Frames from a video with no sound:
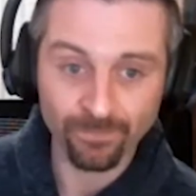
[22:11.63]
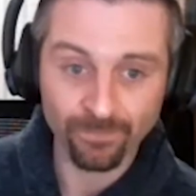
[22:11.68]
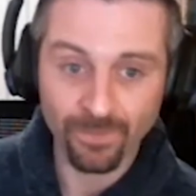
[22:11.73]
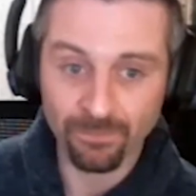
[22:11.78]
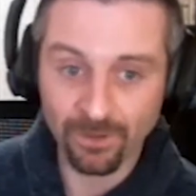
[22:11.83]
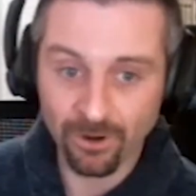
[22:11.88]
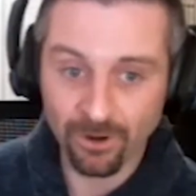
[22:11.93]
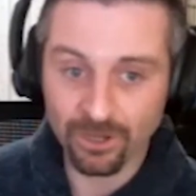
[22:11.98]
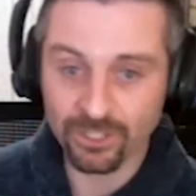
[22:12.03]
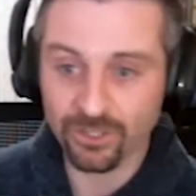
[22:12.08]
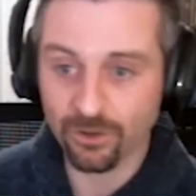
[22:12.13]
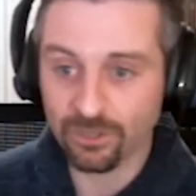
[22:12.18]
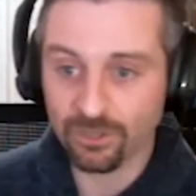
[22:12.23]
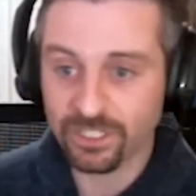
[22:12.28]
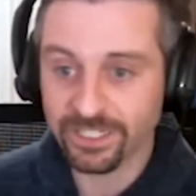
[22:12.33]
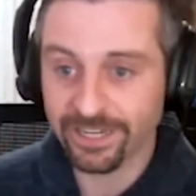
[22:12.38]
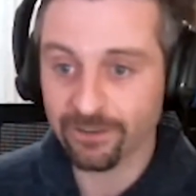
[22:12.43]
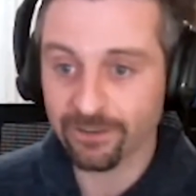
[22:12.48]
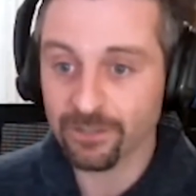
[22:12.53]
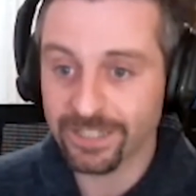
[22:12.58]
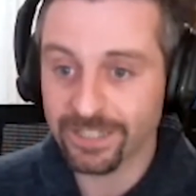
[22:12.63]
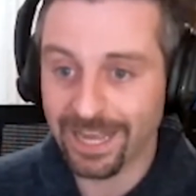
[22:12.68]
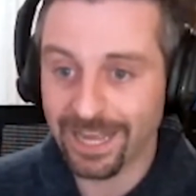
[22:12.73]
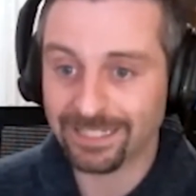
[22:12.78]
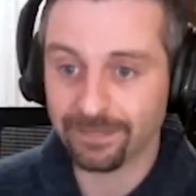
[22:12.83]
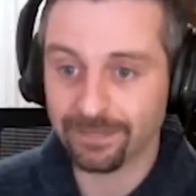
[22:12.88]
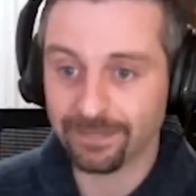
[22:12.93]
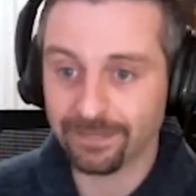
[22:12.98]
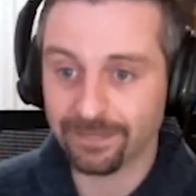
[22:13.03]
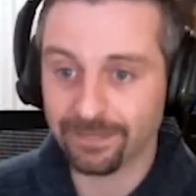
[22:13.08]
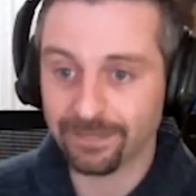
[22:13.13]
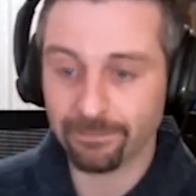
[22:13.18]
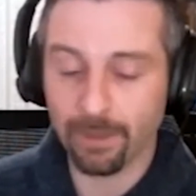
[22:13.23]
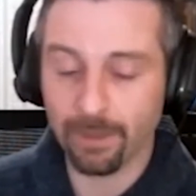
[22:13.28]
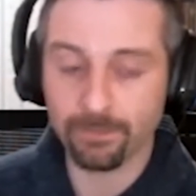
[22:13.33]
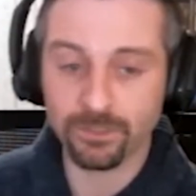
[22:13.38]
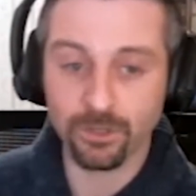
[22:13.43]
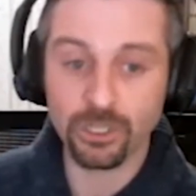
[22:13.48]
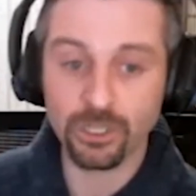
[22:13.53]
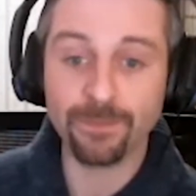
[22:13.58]
because those skill sets
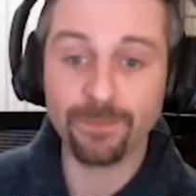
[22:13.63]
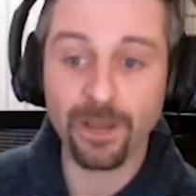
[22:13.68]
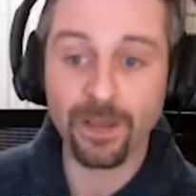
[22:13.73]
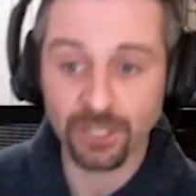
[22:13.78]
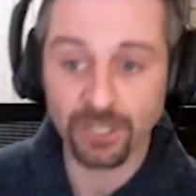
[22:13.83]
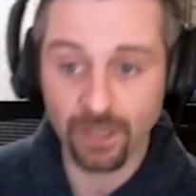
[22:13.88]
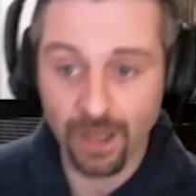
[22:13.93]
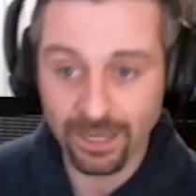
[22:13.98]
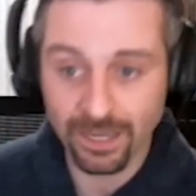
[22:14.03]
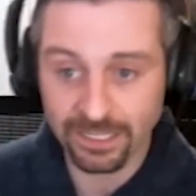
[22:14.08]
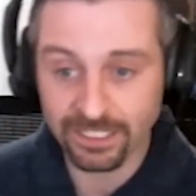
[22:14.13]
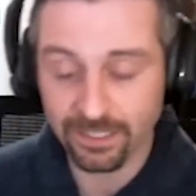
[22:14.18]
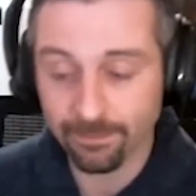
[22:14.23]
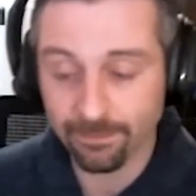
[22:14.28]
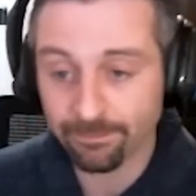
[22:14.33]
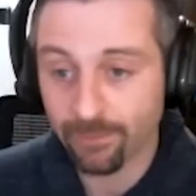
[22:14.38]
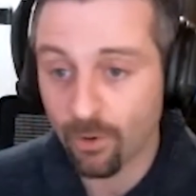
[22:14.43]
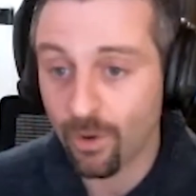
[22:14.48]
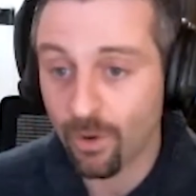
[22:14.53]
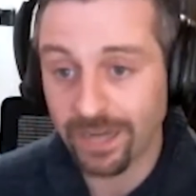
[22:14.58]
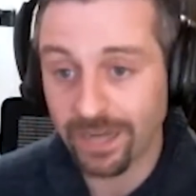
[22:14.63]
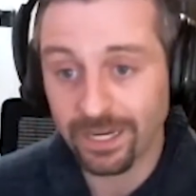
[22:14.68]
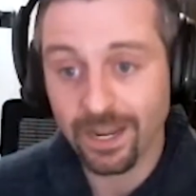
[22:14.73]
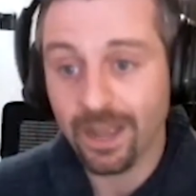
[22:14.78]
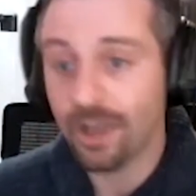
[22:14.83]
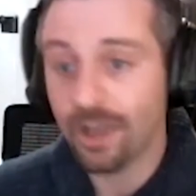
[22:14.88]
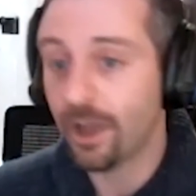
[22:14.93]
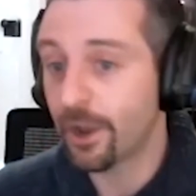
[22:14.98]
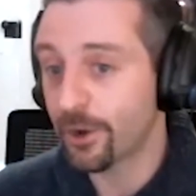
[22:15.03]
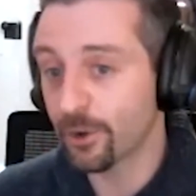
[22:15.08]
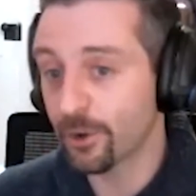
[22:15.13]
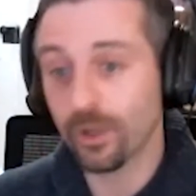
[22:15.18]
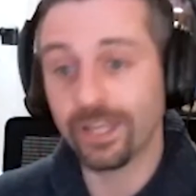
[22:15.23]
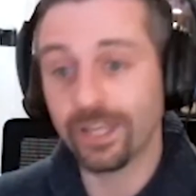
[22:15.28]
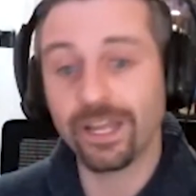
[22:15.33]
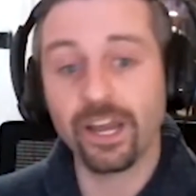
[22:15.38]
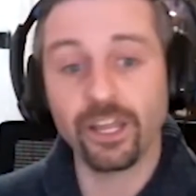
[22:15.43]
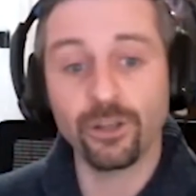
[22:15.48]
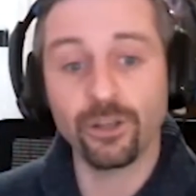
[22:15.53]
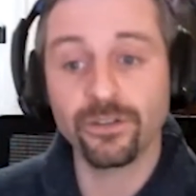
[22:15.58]
become so specialized at some point, you're looking
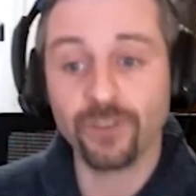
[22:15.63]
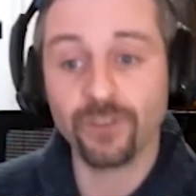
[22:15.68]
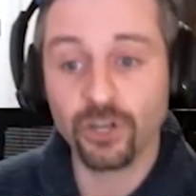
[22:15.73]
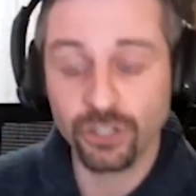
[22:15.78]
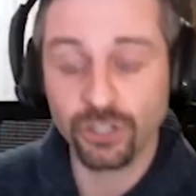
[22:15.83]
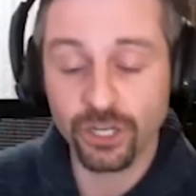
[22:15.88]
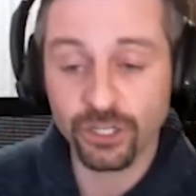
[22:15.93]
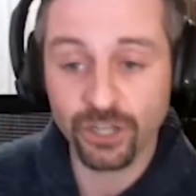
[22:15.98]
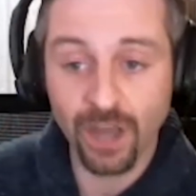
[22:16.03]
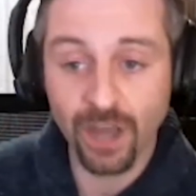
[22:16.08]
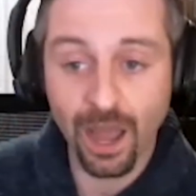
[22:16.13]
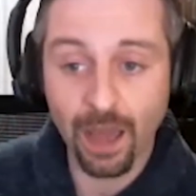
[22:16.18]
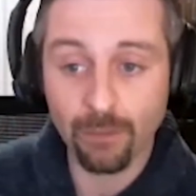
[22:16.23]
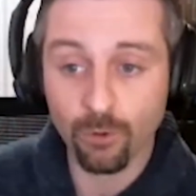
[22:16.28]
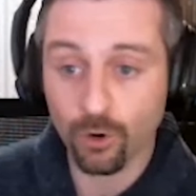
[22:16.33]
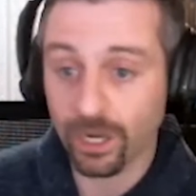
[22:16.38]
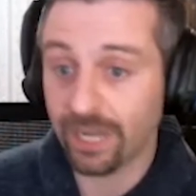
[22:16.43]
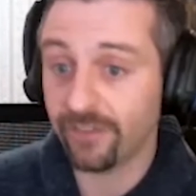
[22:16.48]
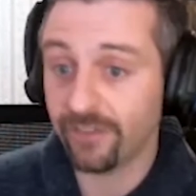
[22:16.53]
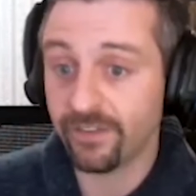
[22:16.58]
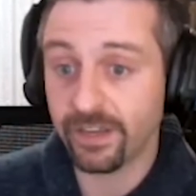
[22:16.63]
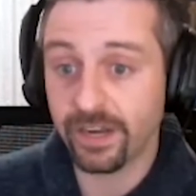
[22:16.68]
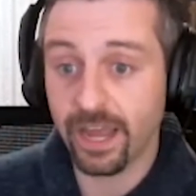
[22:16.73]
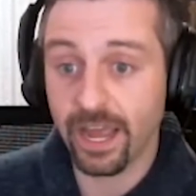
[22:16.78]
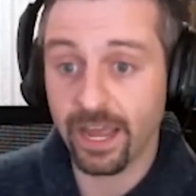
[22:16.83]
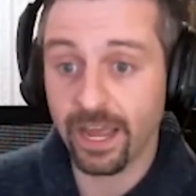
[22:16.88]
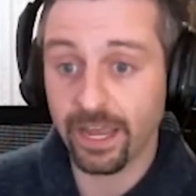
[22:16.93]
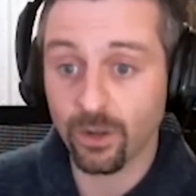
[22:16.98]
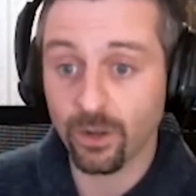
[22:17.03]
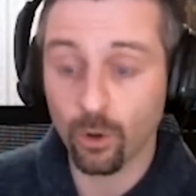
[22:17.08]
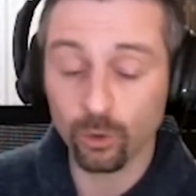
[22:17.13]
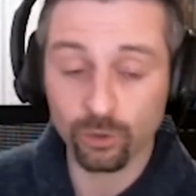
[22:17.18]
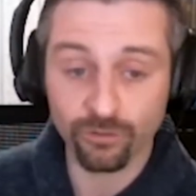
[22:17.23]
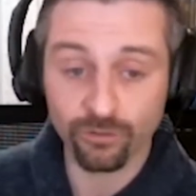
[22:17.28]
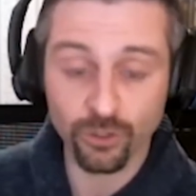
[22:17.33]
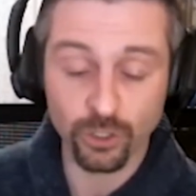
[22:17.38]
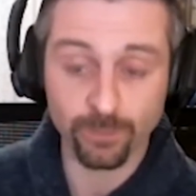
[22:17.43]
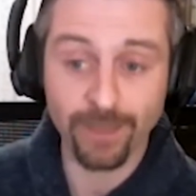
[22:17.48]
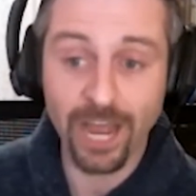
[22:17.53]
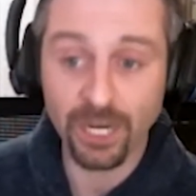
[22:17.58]
at a university job or even a cultural
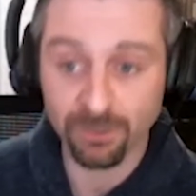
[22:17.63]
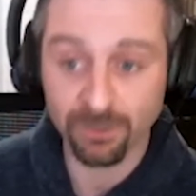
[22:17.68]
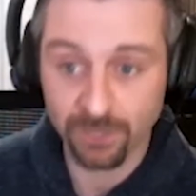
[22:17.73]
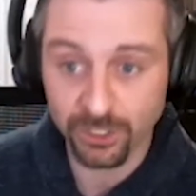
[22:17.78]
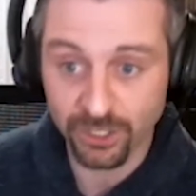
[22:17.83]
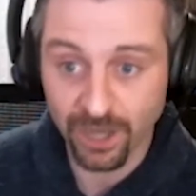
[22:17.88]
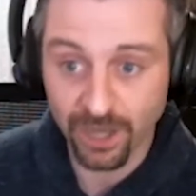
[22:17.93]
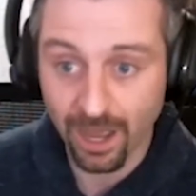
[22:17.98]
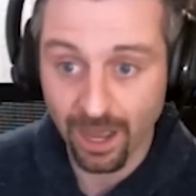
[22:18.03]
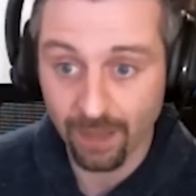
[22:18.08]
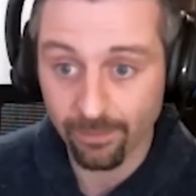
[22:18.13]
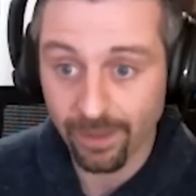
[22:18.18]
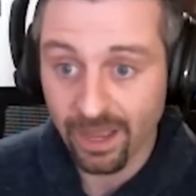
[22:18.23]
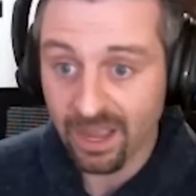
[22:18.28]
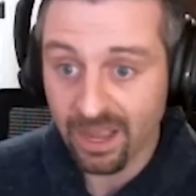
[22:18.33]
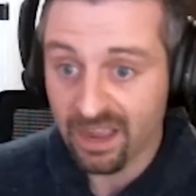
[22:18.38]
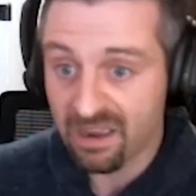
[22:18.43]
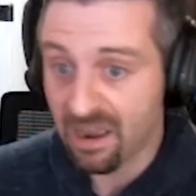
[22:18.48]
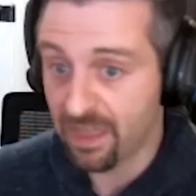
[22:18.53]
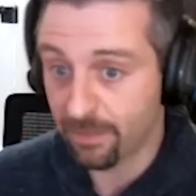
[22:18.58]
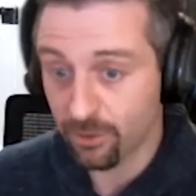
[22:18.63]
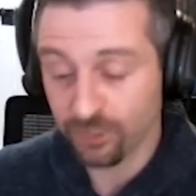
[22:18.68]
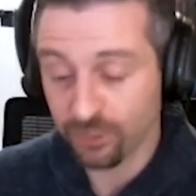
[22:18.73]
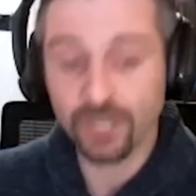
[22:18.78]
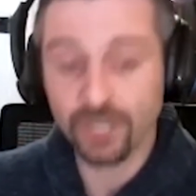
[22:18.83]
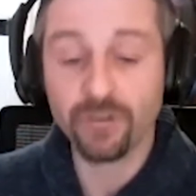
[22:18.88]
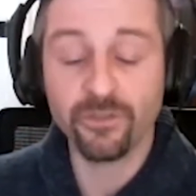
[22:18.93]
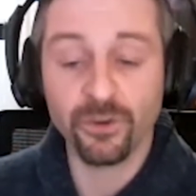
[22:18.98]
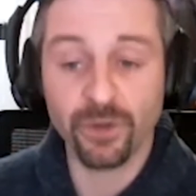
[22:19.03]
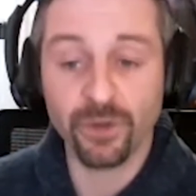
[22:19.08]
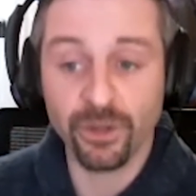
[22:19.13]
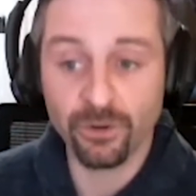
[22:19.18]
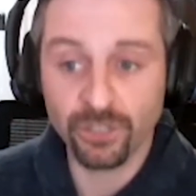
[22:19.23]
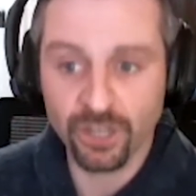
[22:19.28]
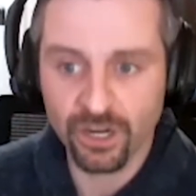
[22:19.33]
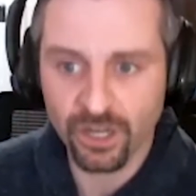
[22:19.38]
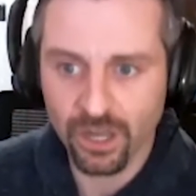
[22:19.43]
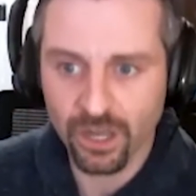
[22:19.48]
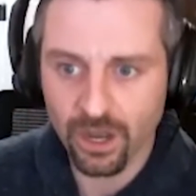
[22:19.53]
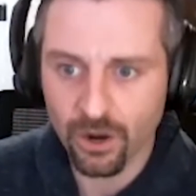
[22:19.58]
resource management job. The person interviewing you is
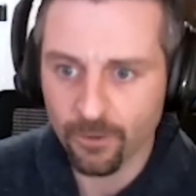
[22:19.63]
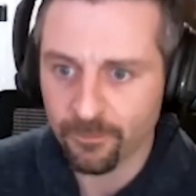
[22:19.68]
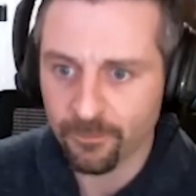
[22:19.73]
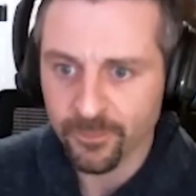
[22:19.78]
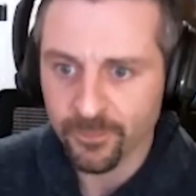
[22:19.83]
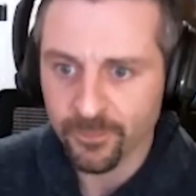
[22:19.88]
going to go,